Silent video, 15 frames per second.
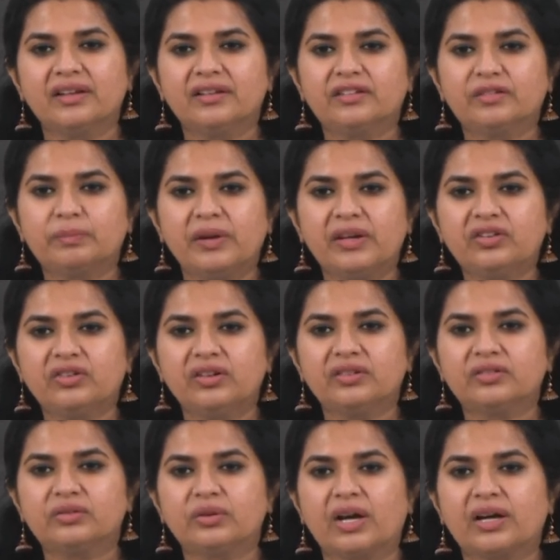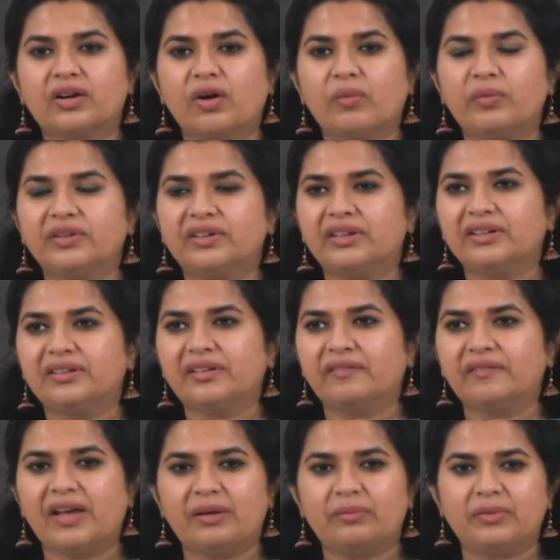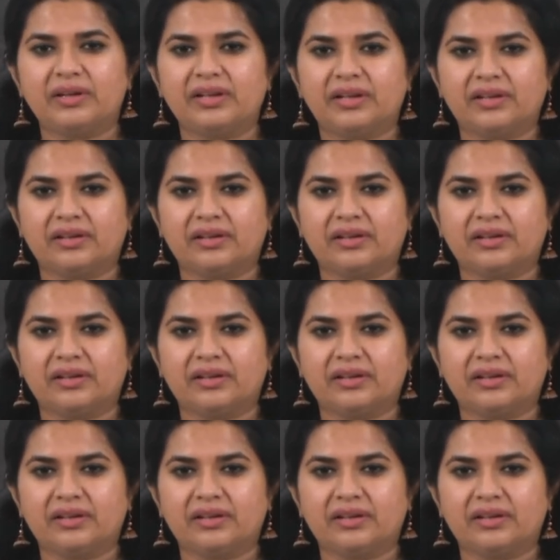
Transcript: spacious to accommodate the family.